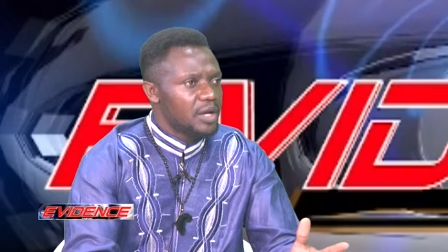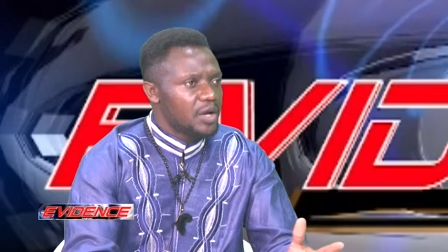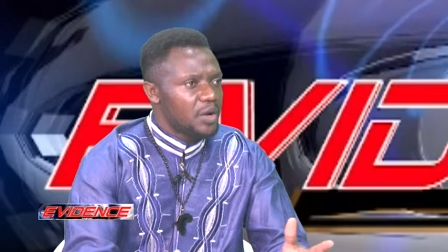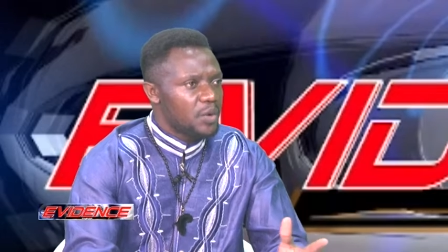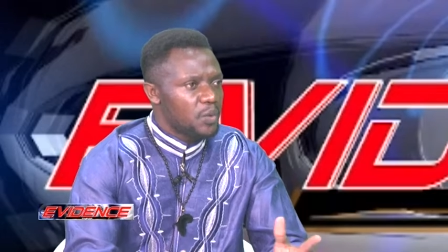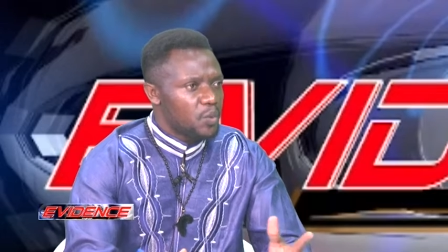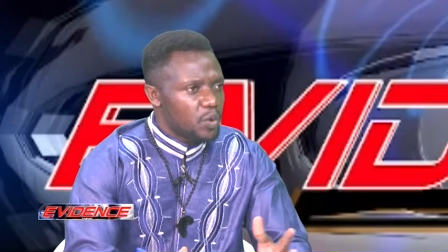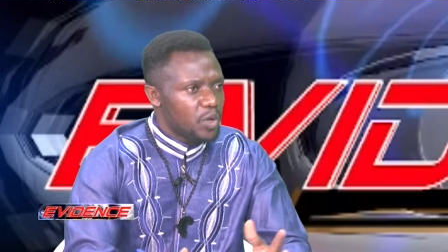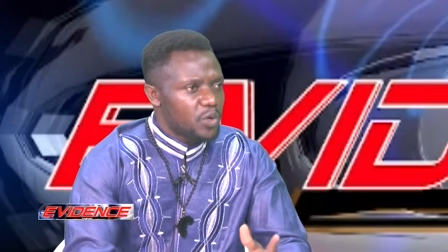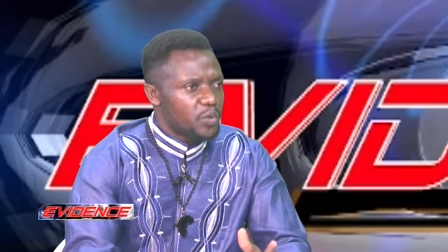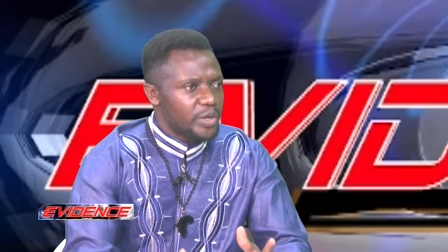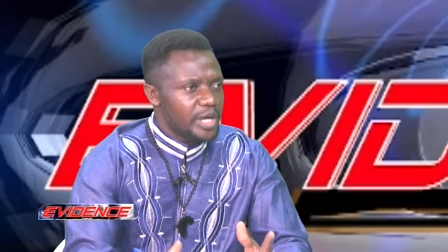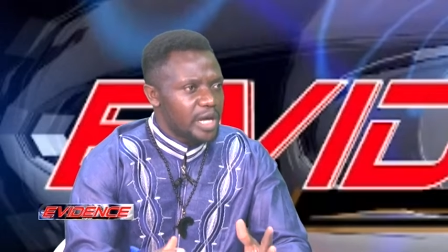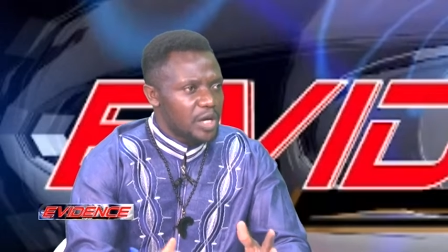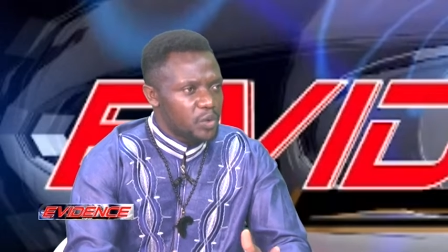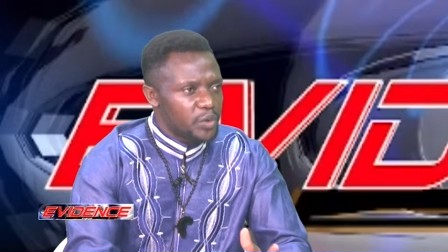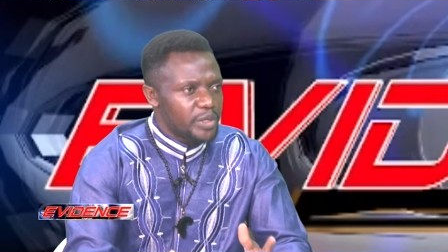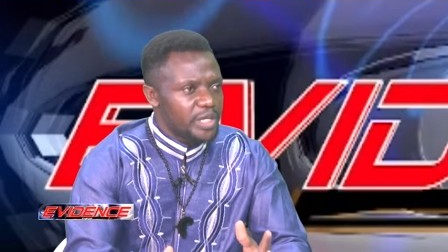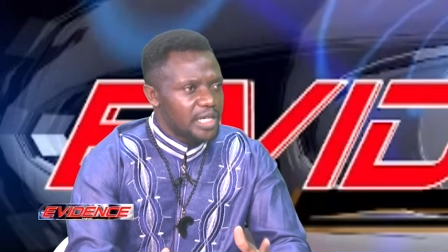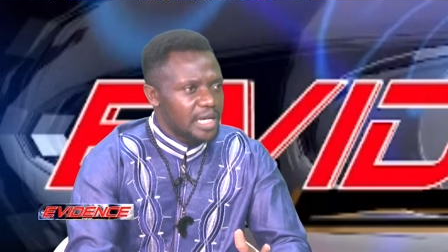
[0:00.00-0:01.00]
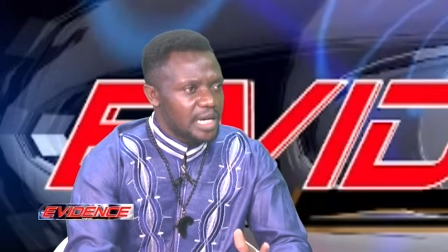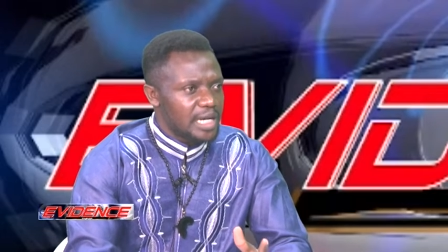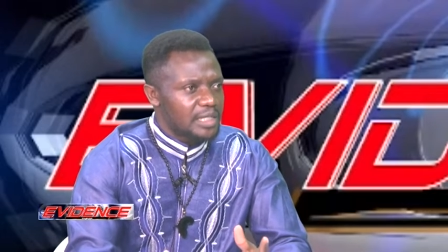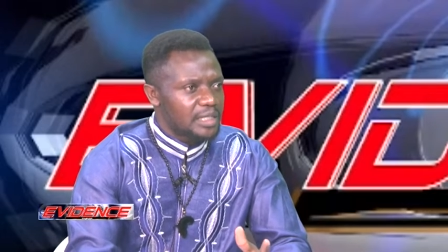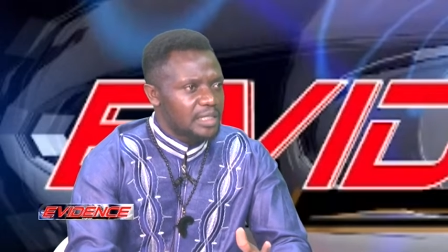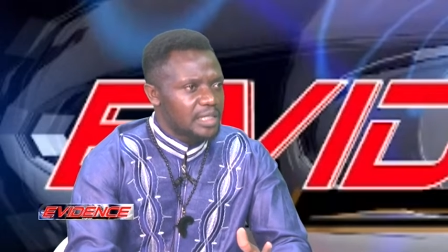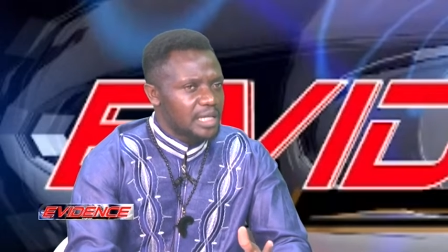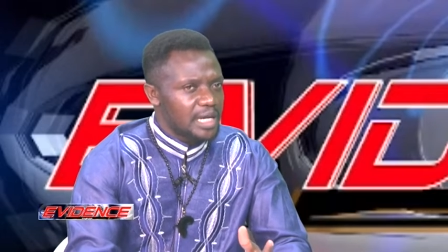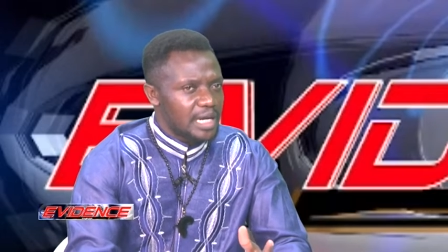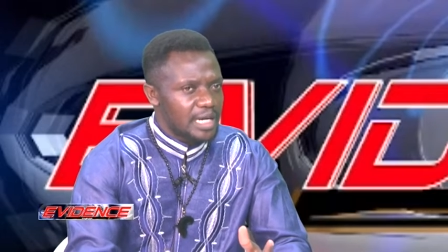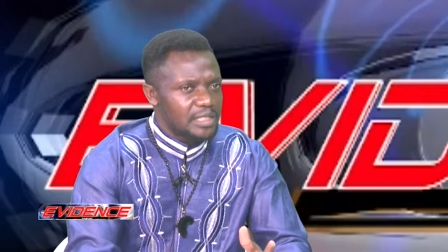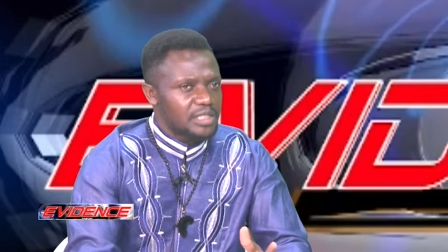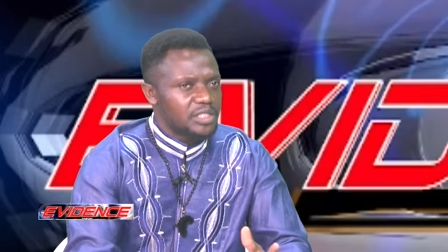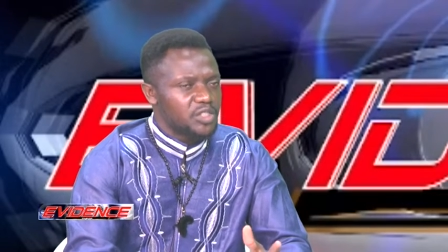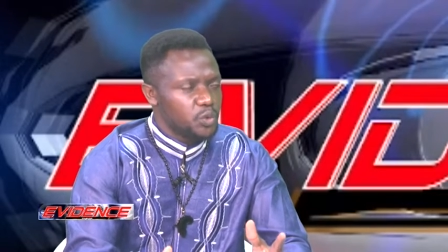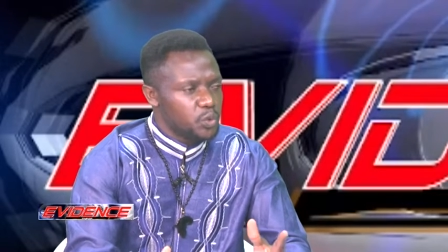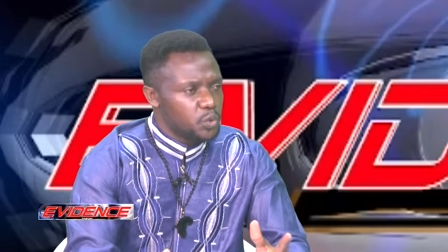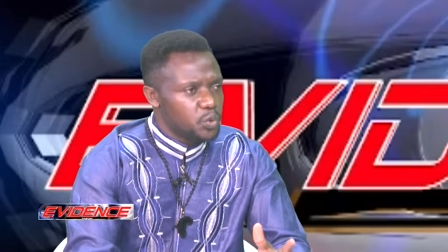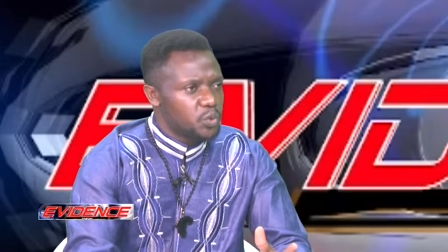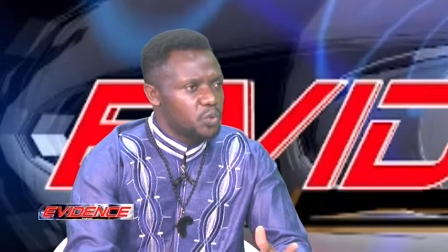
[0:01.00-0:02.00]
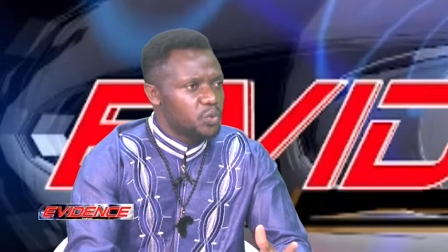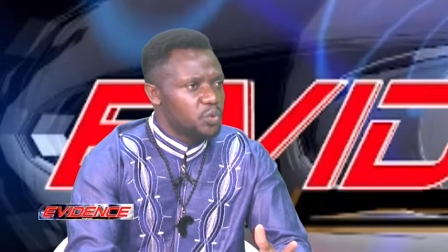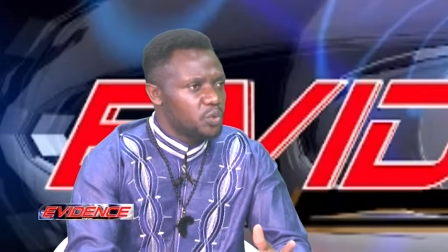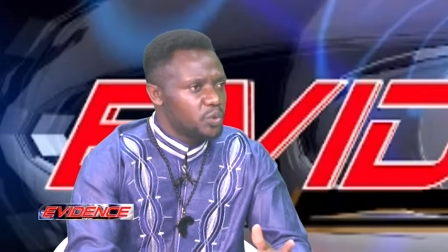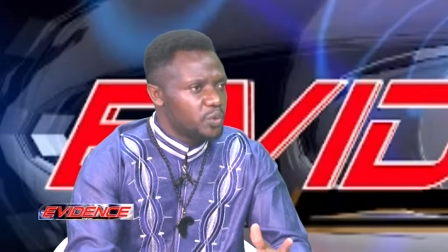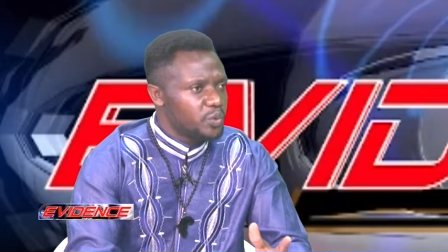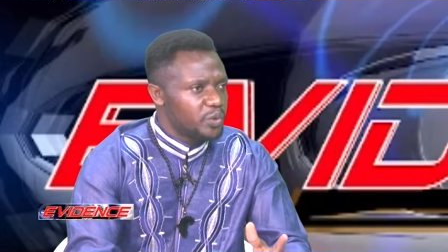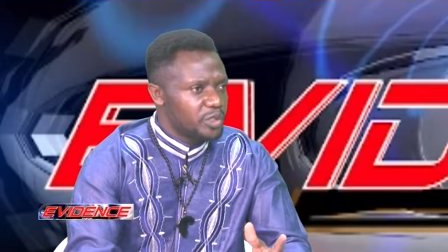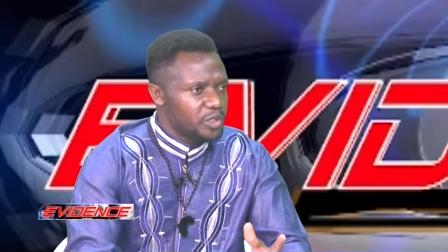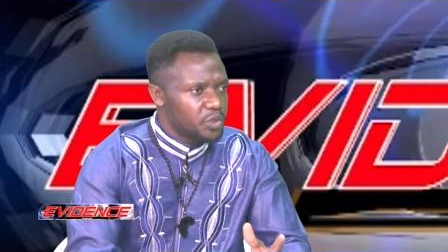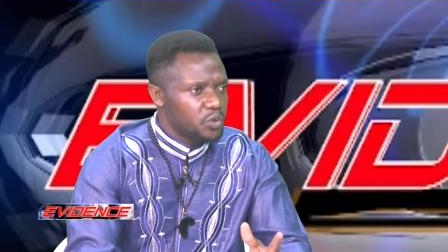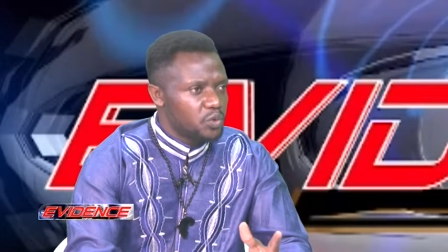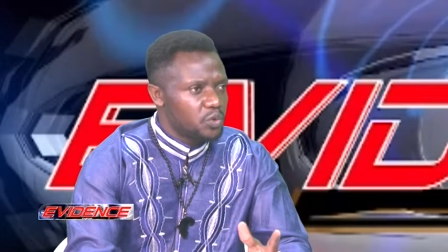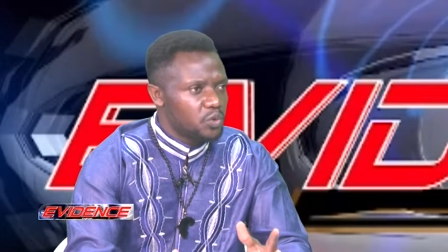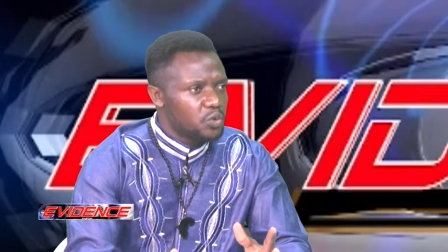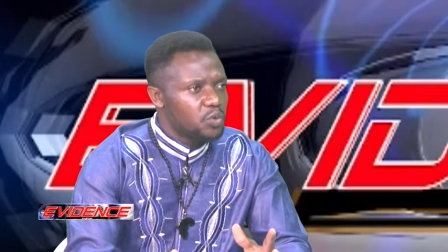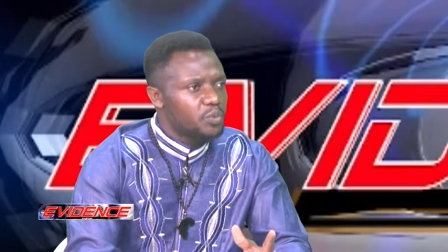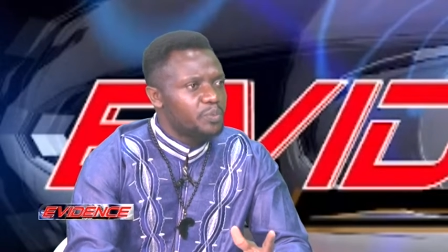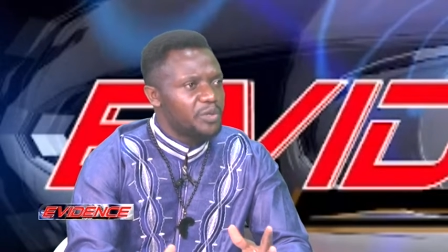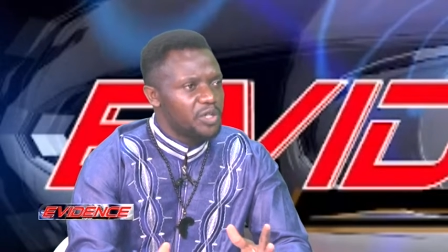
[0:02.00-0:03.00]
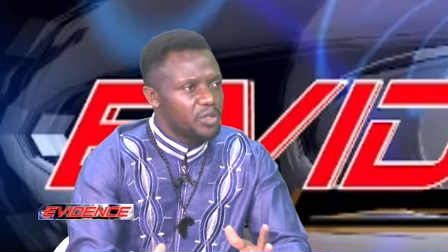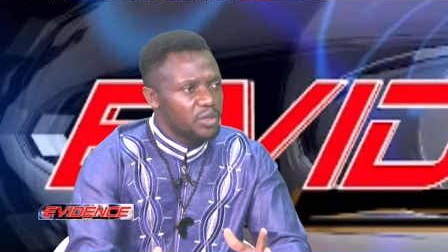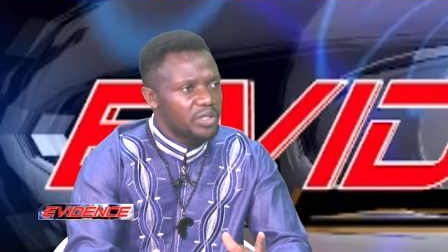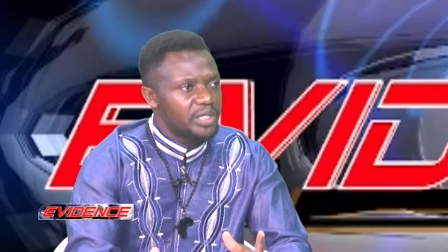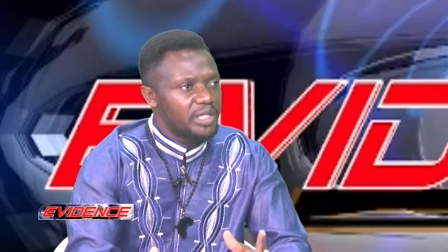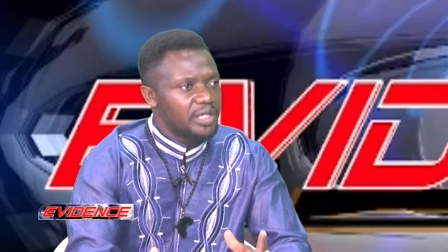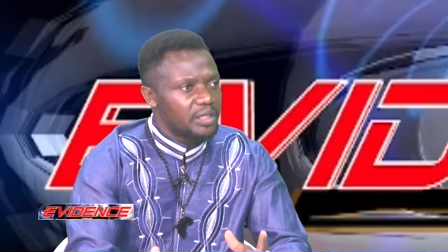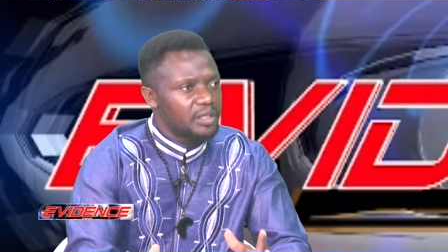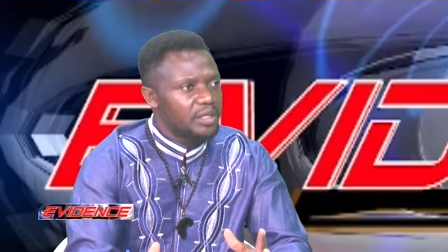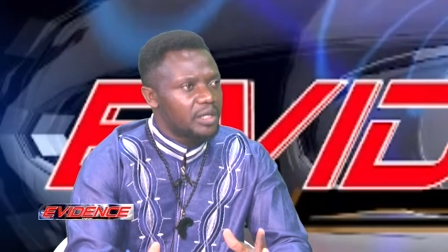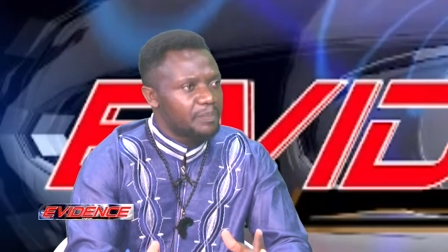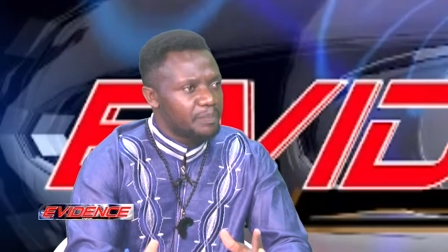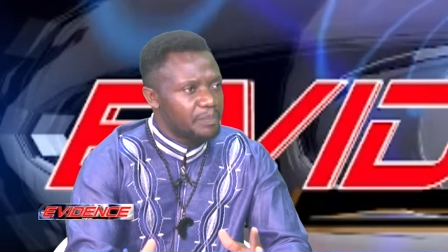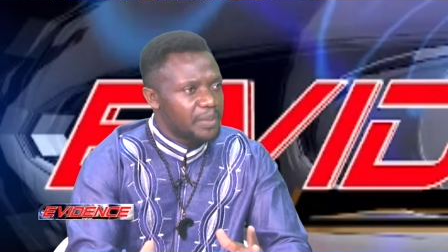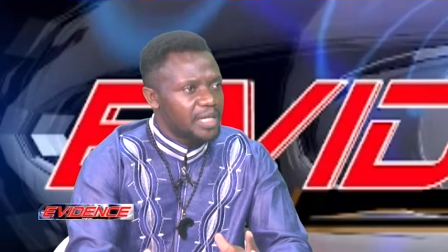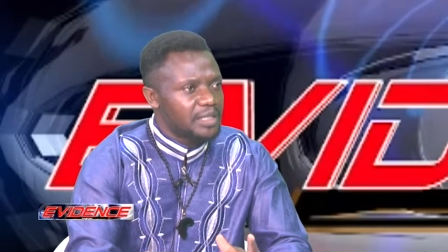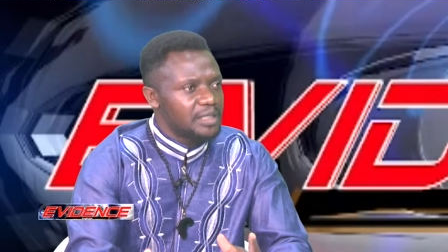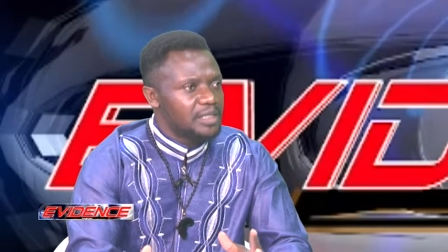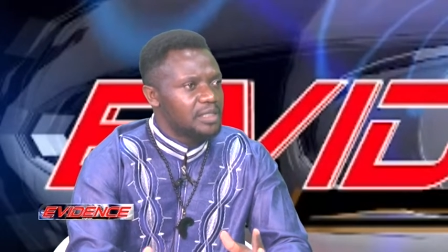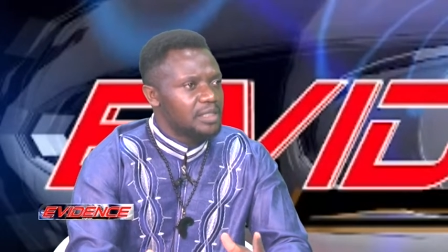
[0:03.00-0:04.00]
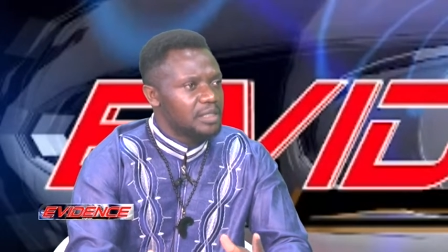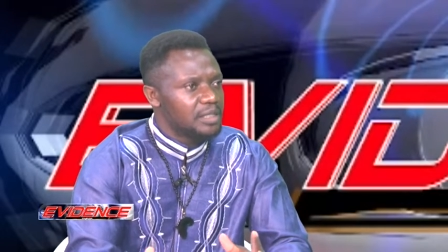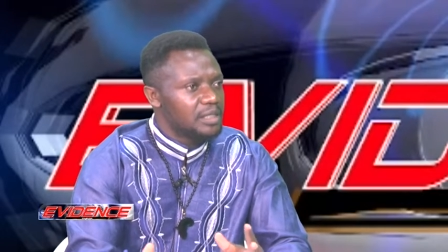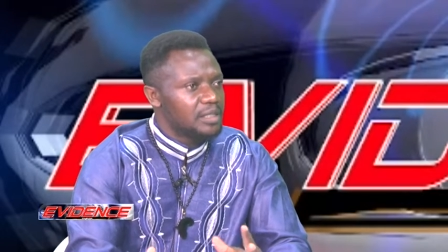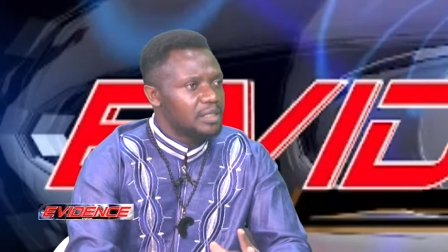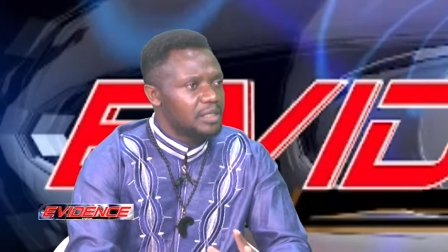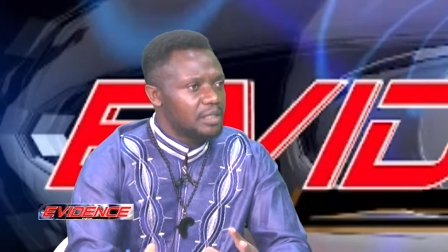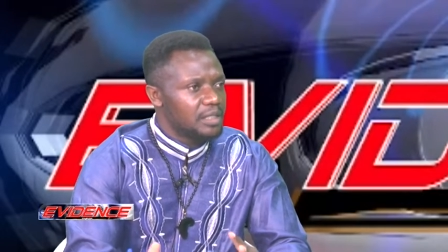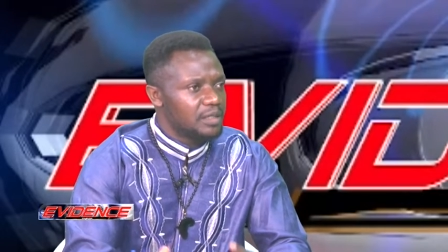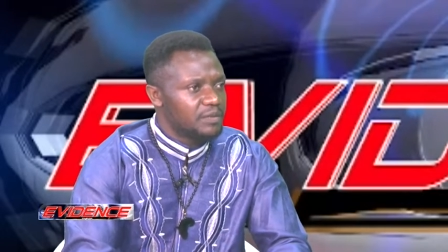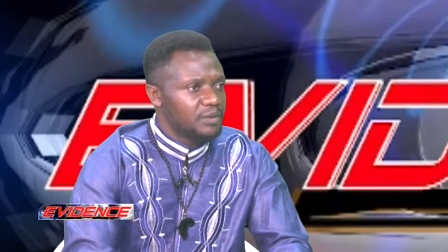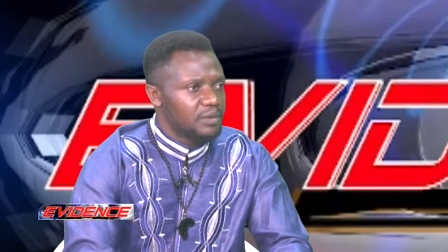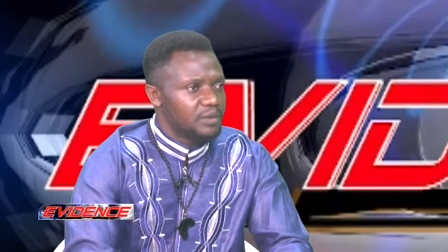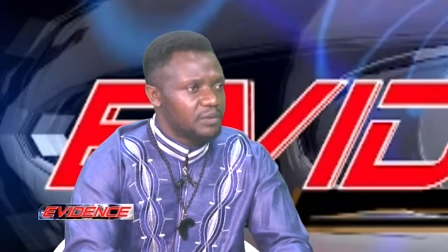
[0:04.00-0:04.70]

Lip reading: what we are looking at as youth, we should look beyond party level.